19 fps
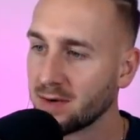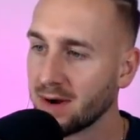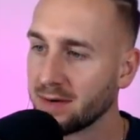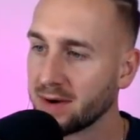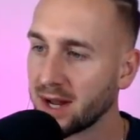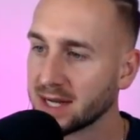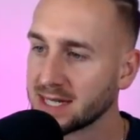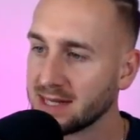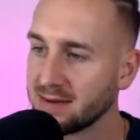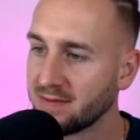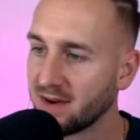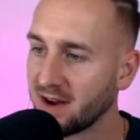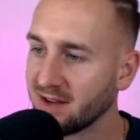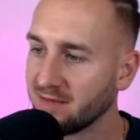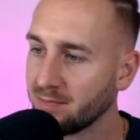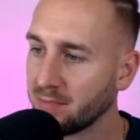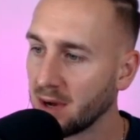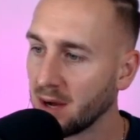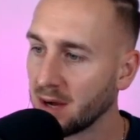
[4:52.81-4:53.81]
So around
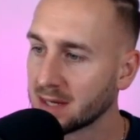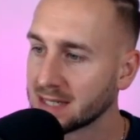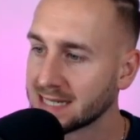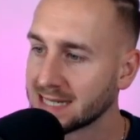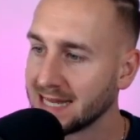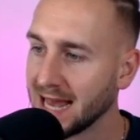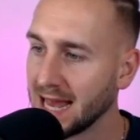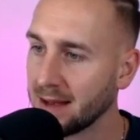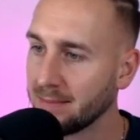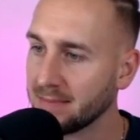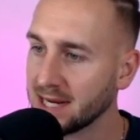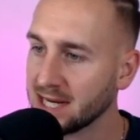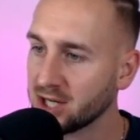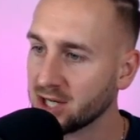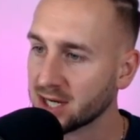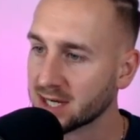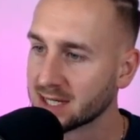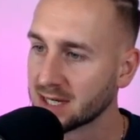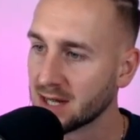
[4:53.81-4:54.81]
ninety-five bucks, getting me
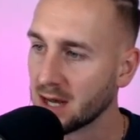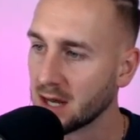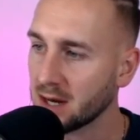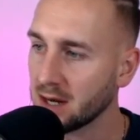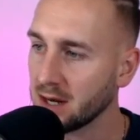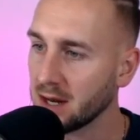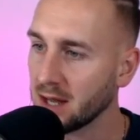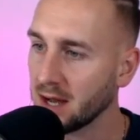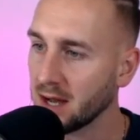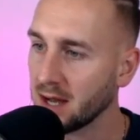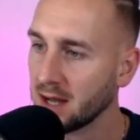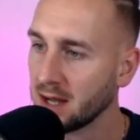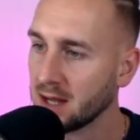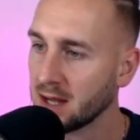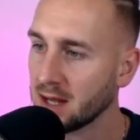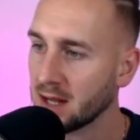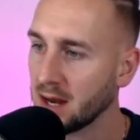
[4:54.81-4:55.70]
just under